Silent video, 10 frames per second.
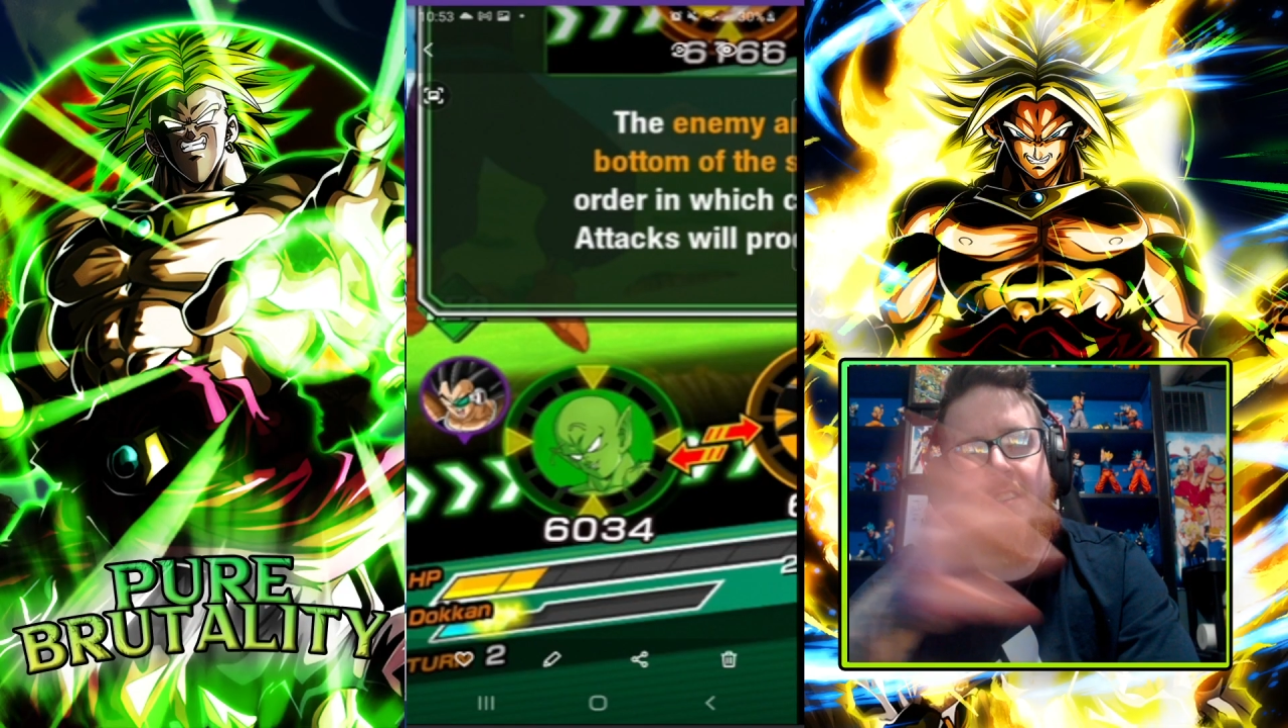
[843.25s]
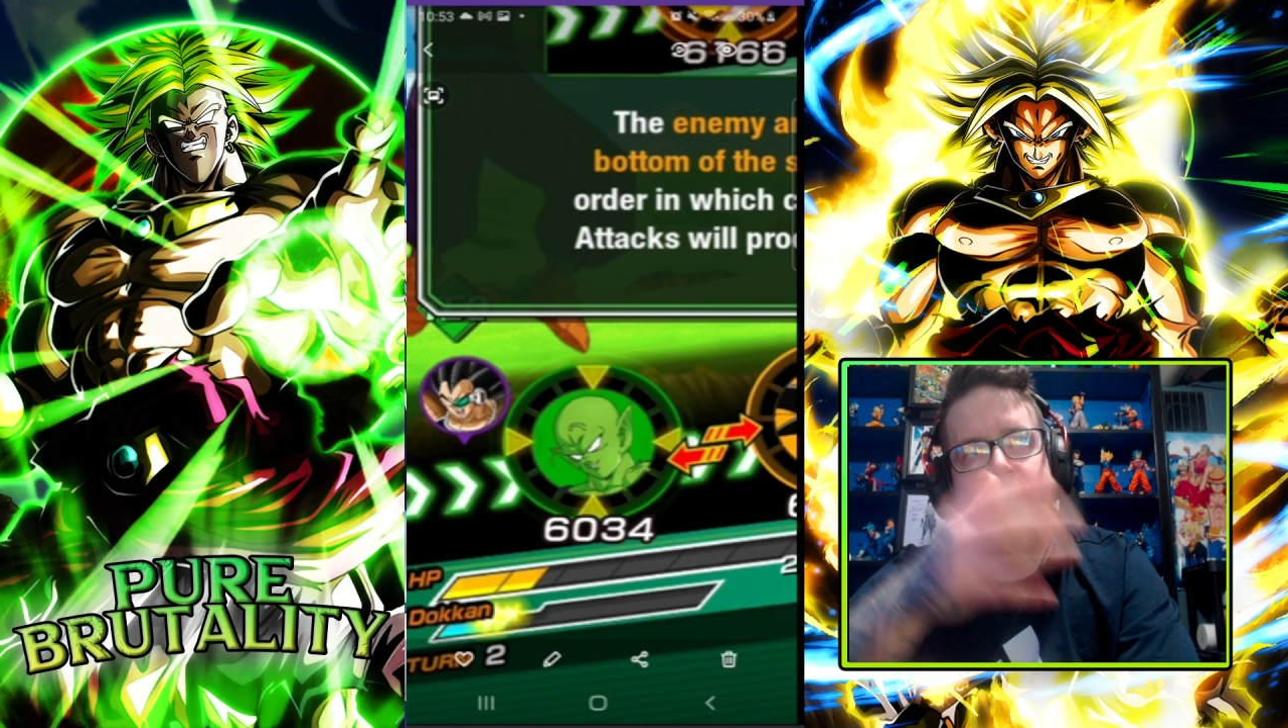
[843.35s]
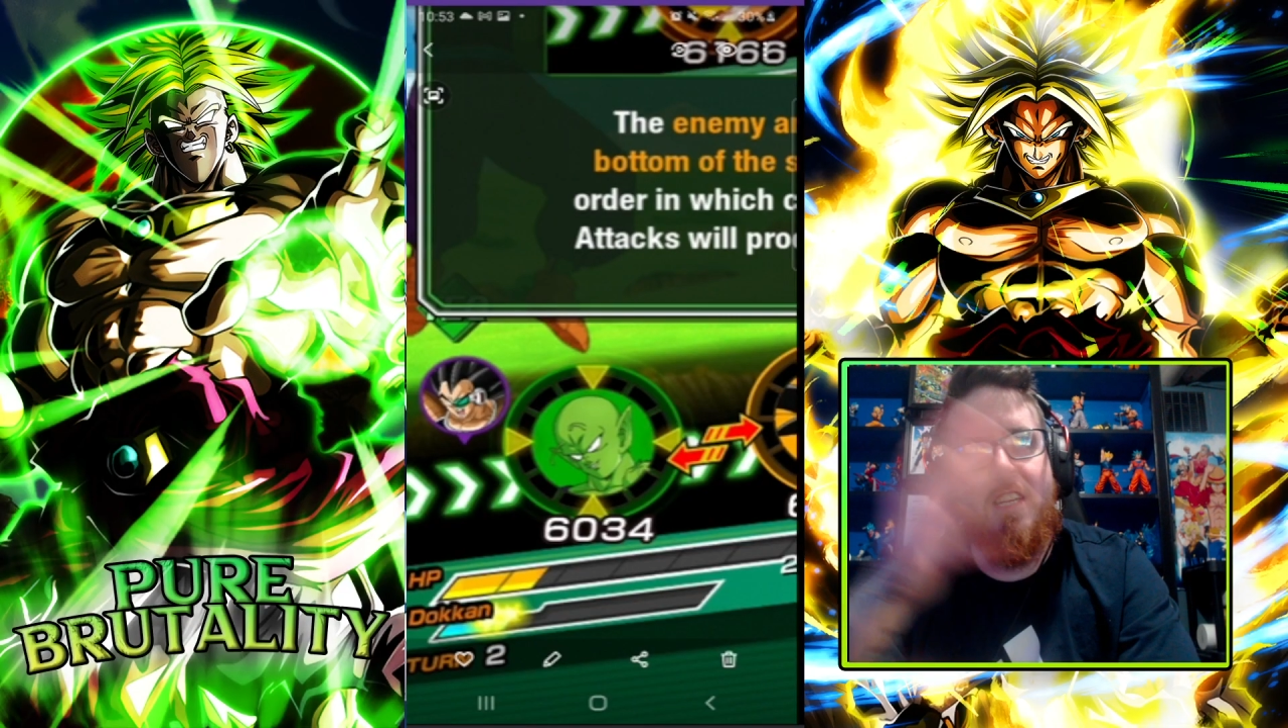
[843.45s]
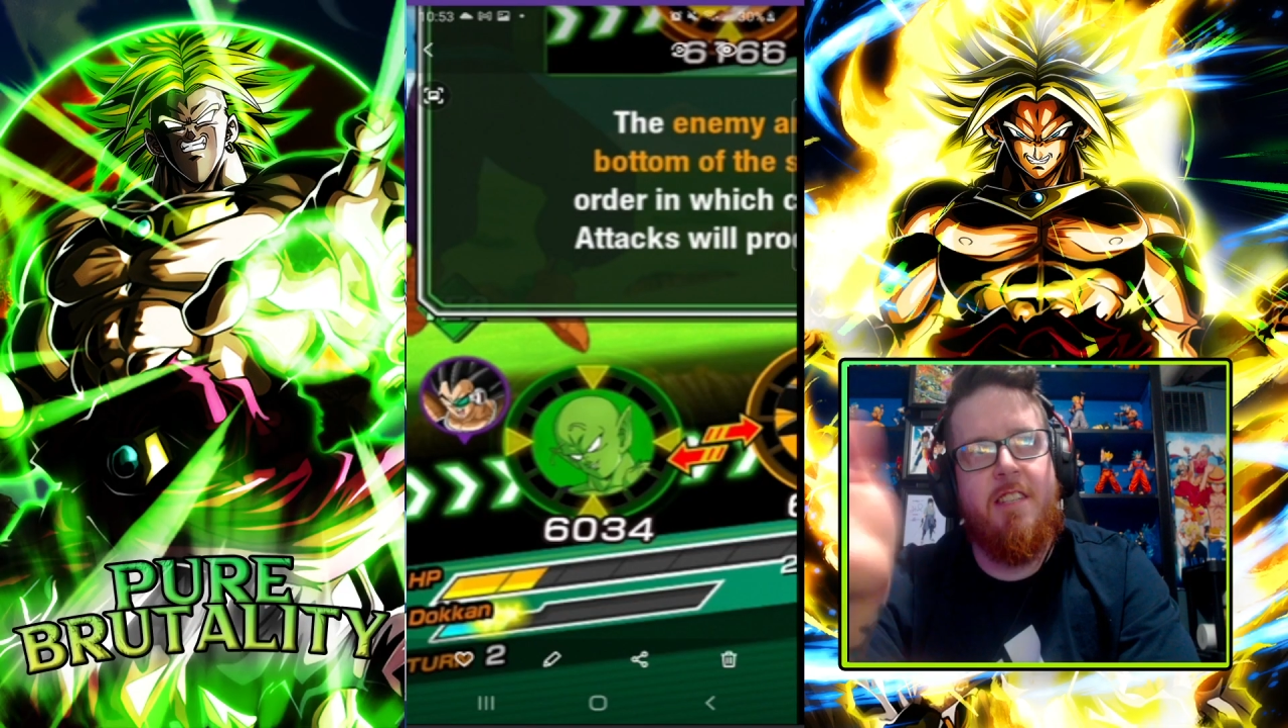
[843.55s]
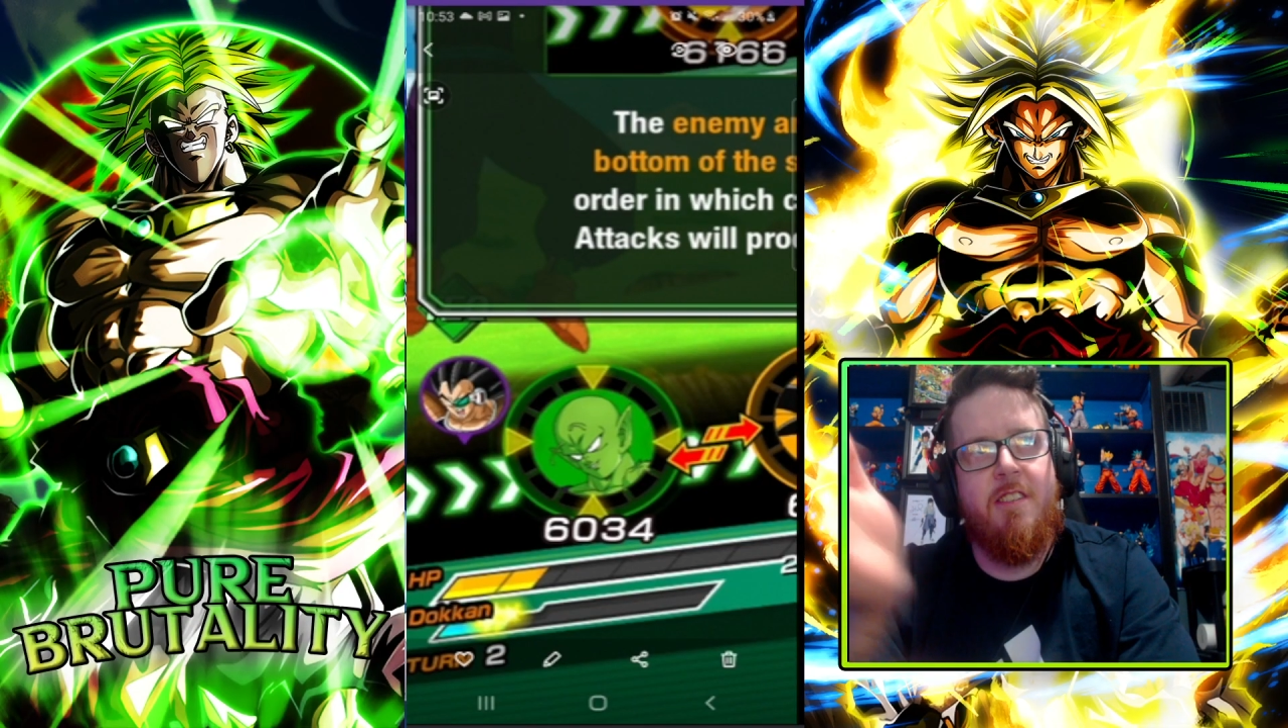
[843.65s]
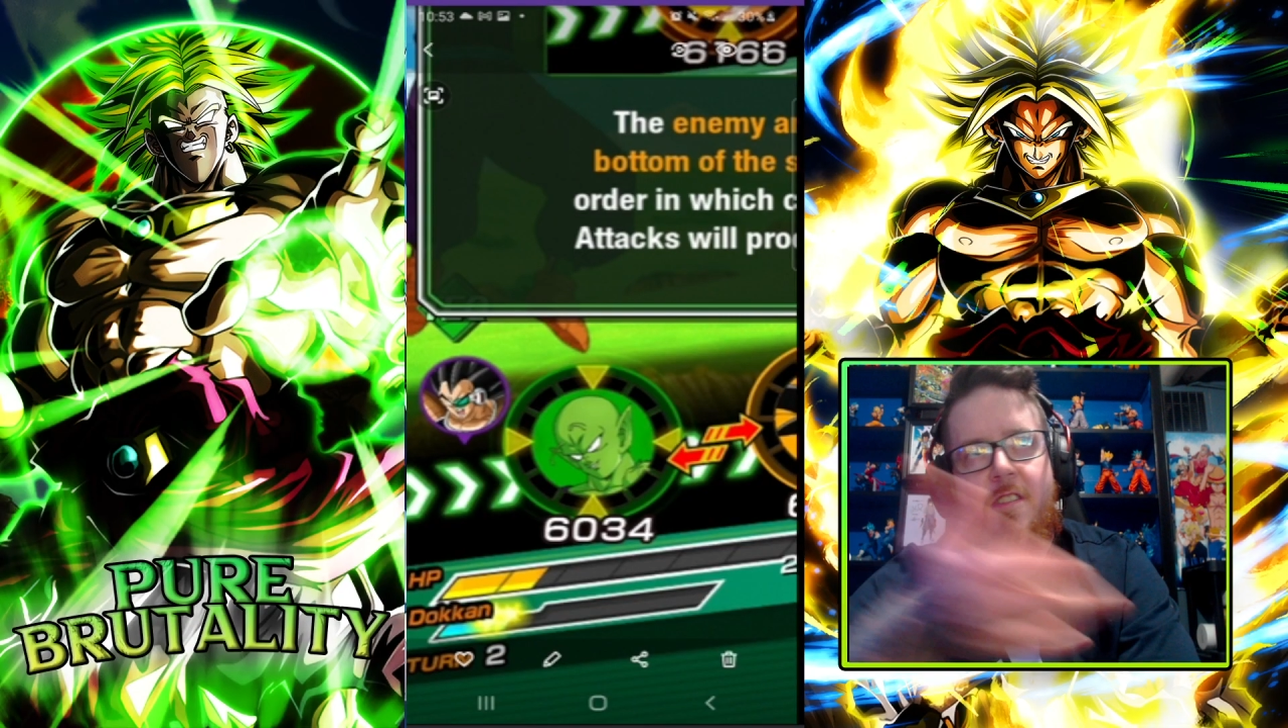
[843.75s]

and then the next